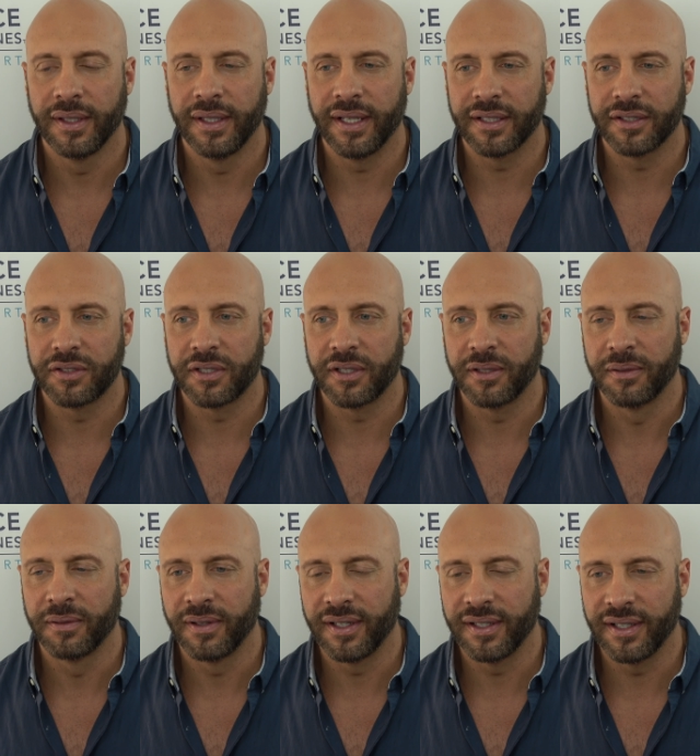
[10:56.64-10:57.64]
Yeah, that's true.
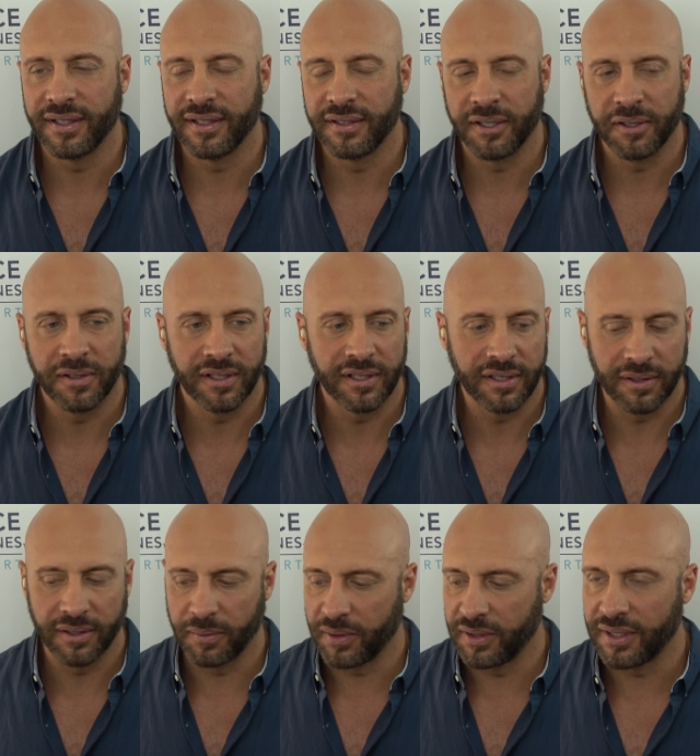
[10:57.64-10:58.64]
I, I noticed
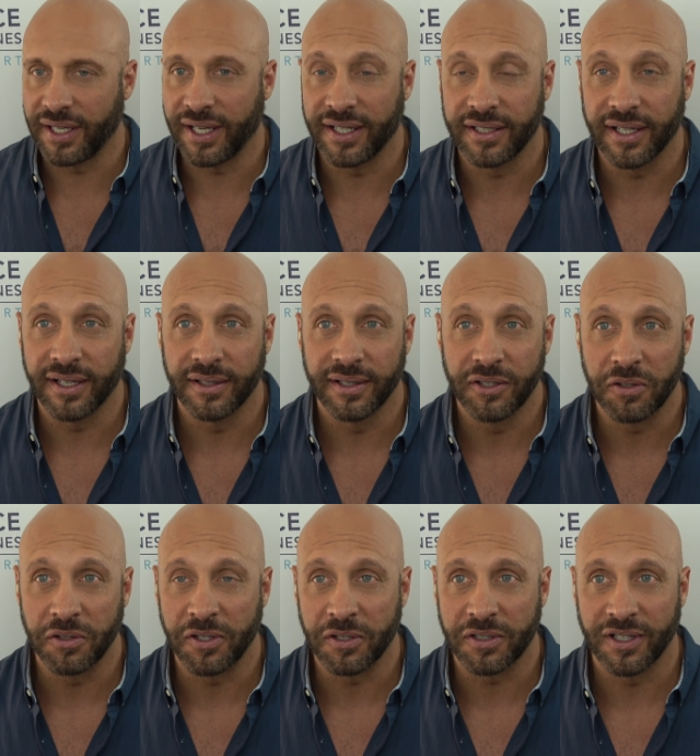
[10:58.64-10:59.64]
the one day I, I,
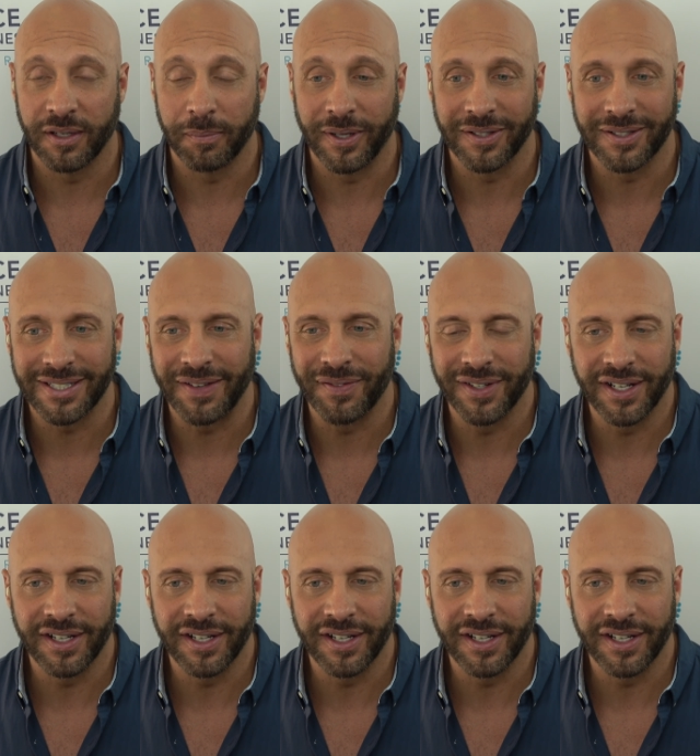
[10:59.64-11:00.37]
introduced it about seven